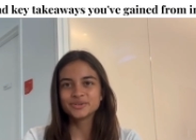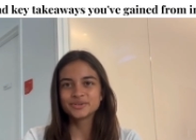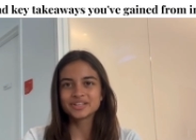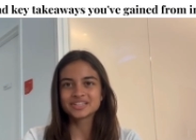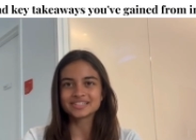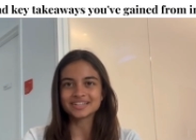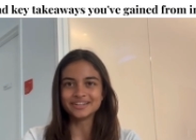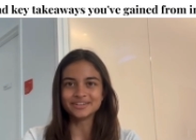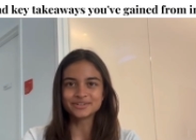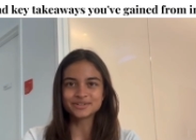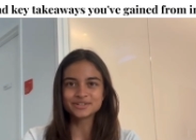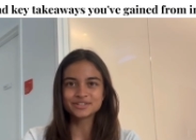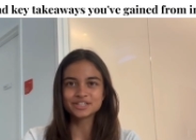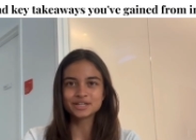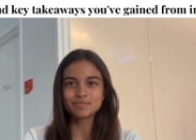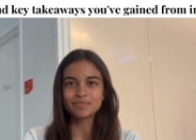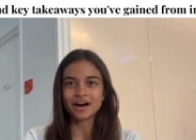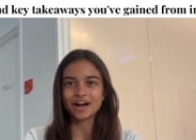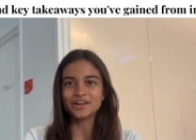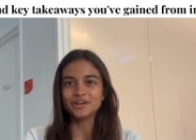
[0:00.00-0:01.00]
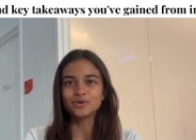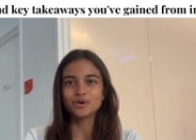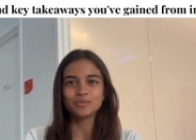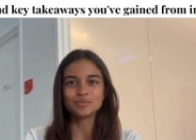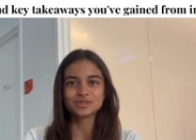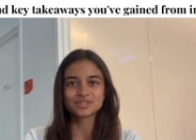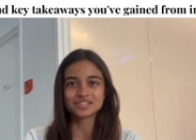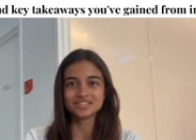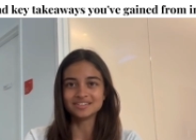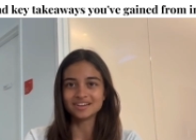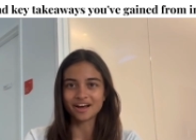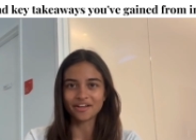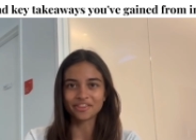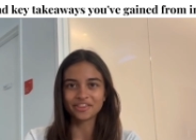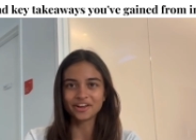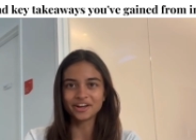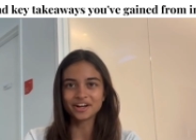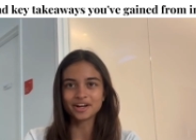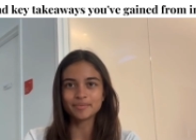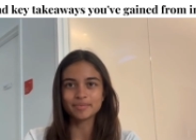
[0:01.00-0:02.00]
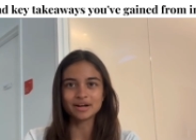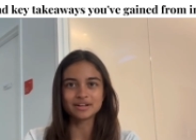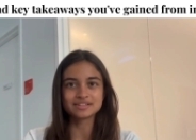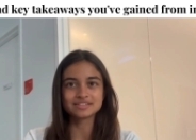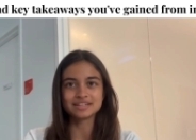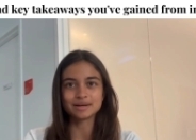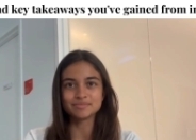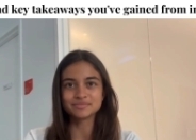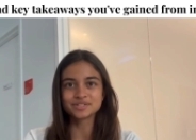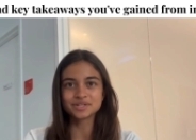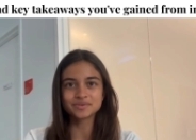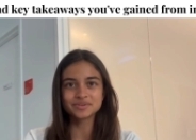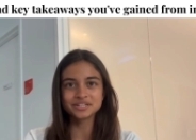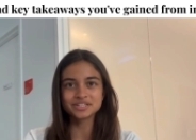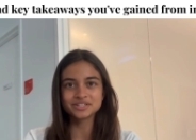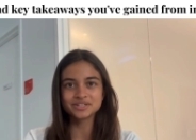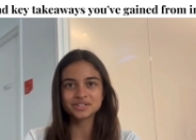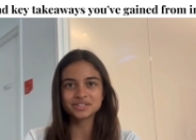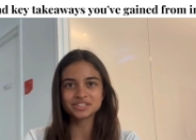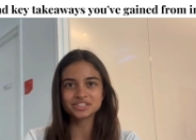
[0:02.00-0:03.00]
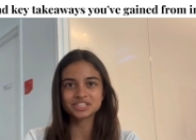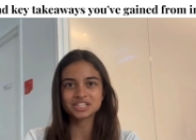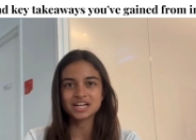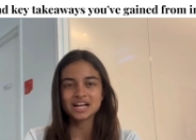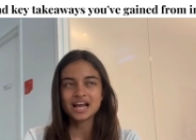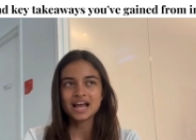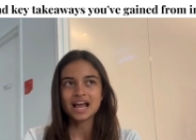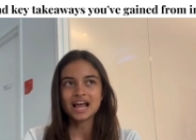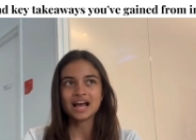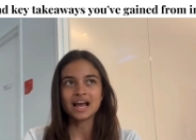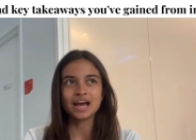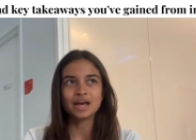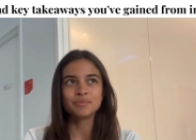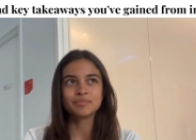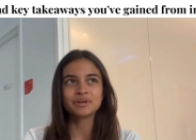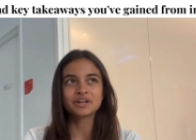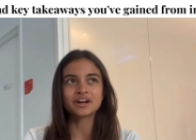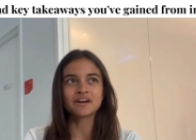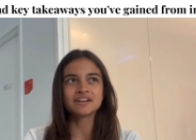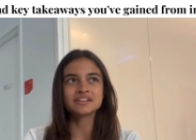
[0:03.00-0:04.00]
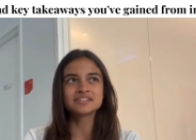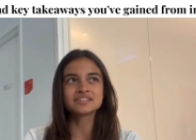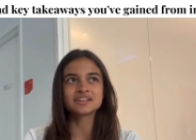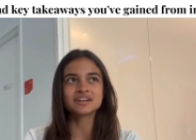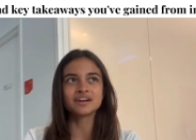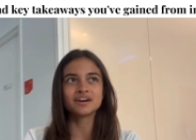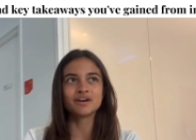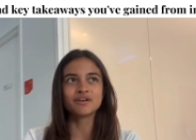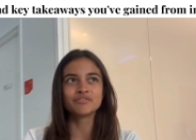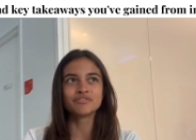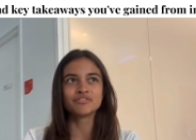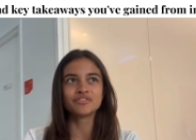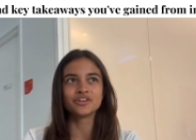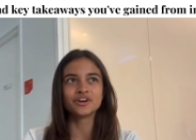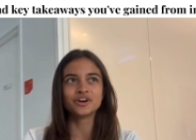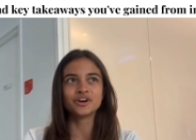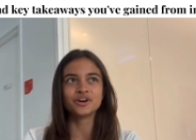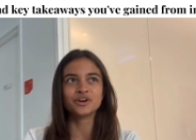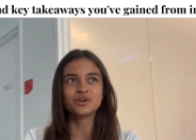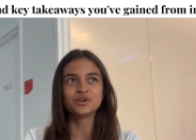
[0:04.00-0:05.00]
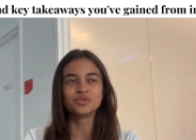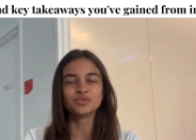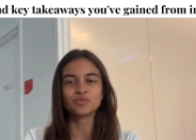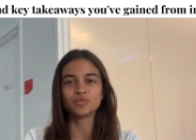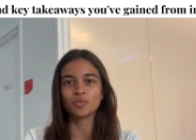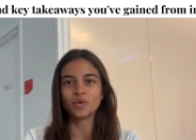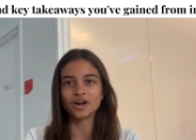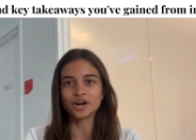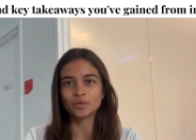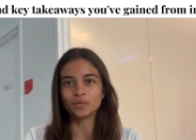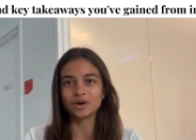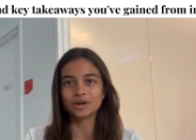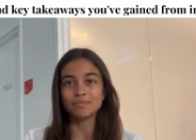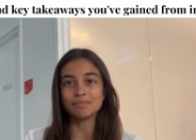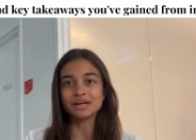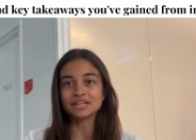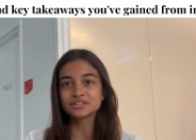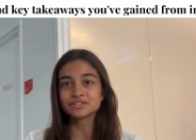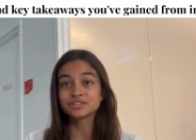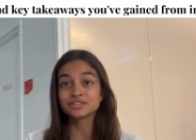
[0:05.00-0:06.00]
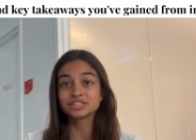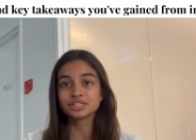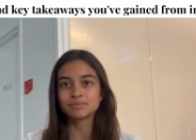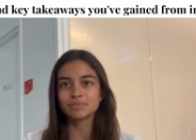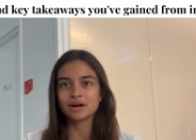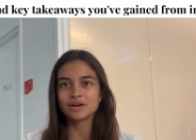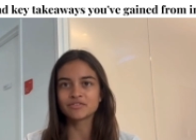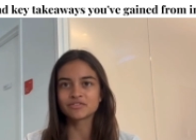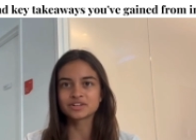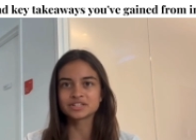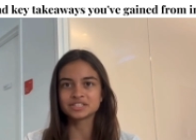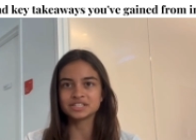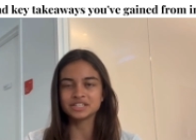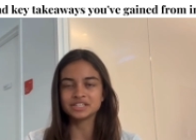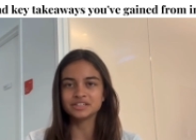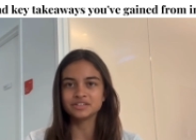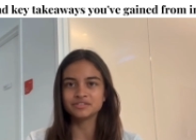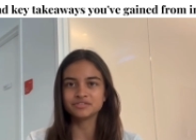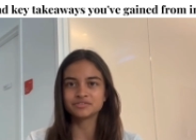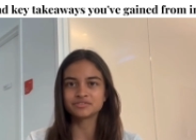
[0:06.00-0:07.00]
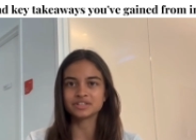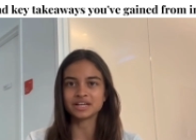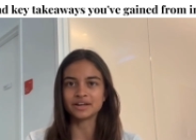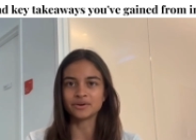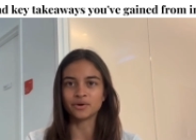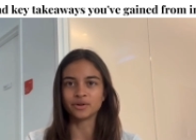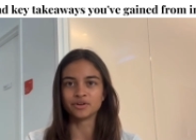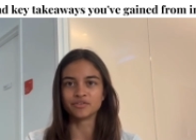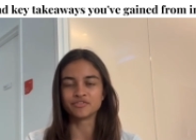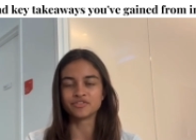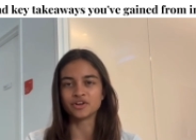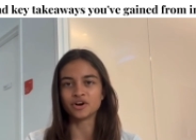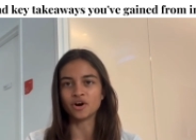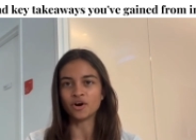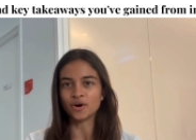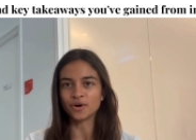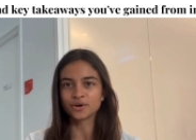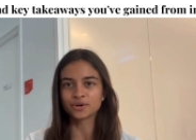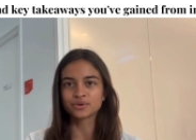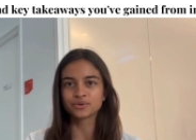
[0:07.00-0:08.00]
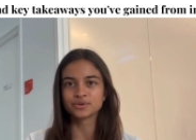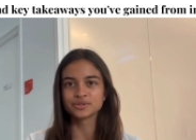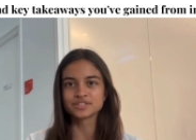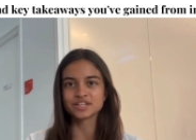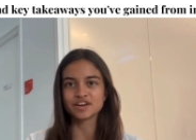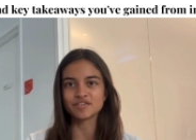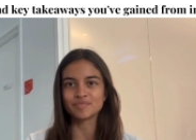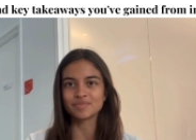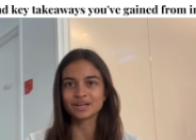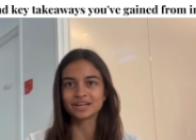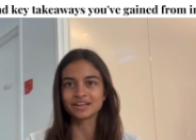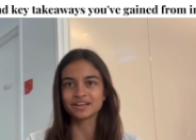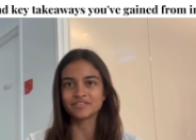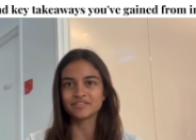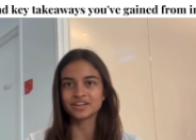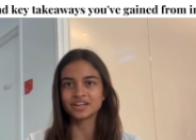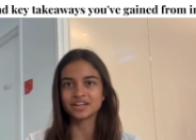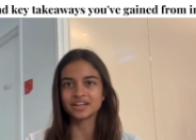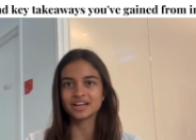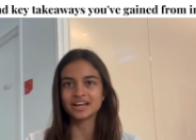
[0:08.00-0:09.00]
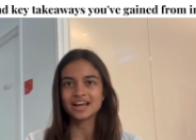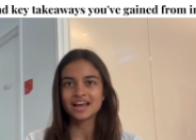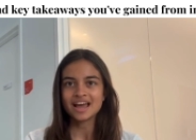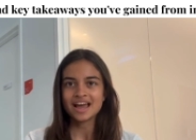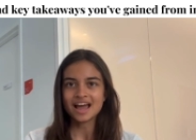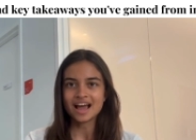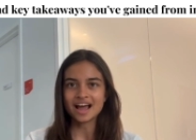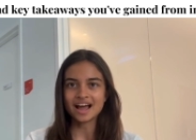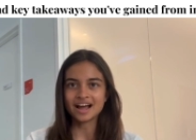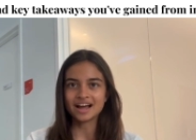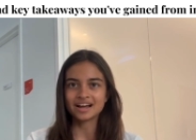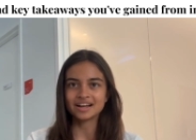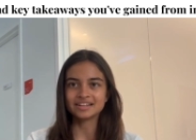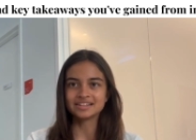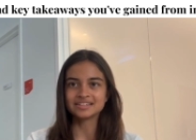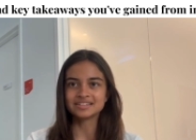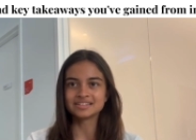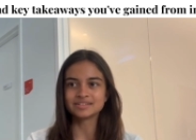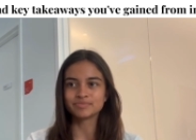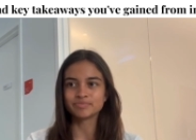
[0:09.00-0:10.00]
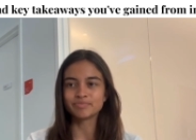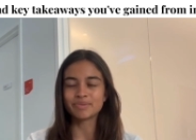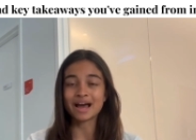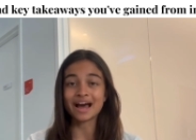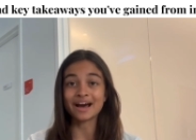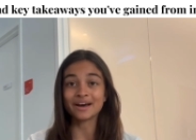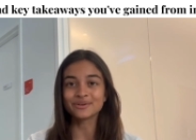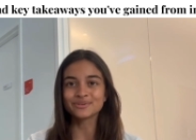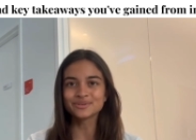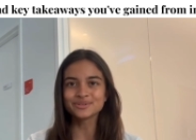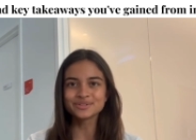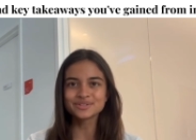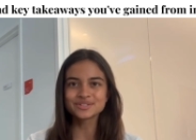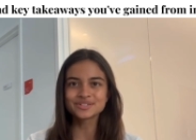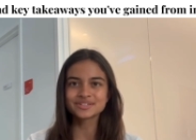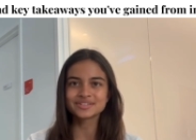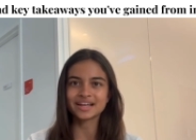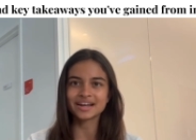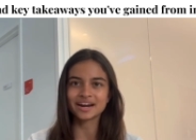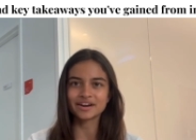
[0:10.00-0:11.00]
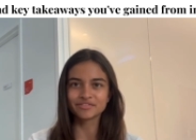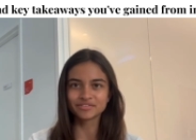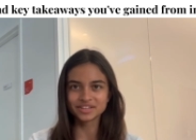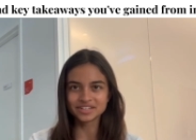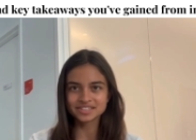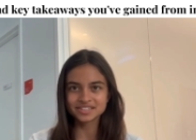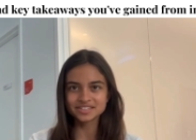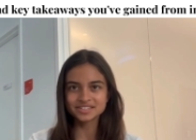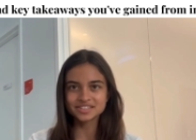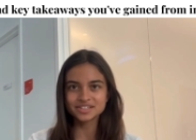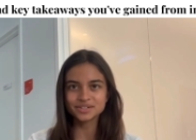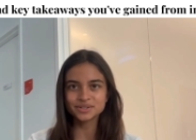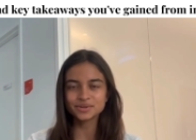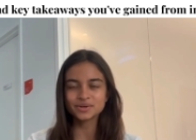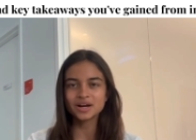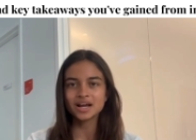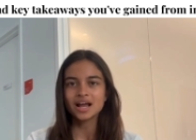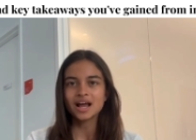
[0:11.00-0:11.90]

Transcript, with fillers: this internship, I knew almost nothing about stem cell research and because of the one on one mentorship I've received and all of the articles I've been given and panels that I've listened to,